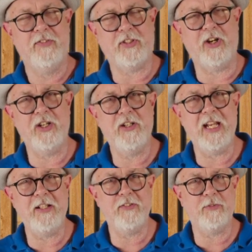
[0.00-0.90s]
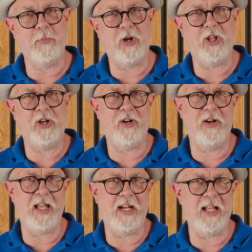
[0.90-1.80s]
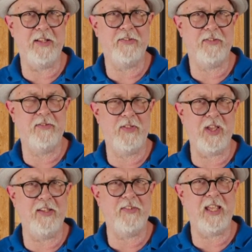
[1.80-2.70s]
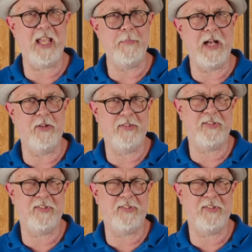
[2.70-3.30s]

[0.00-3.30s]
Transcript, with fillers: started getting smaller, and as things came out,